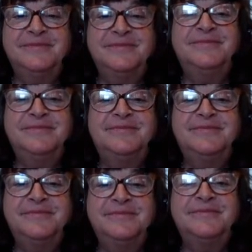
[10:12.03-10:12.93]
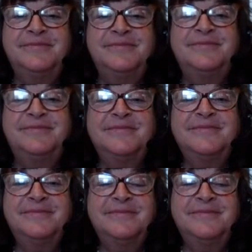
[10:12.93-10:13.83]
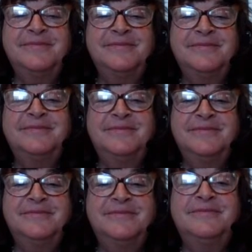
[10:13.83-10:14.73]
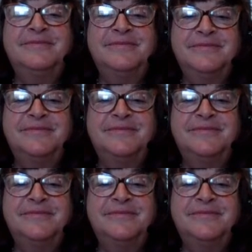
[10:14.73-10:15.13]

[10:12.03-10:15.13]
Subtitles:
This person isn't speaking.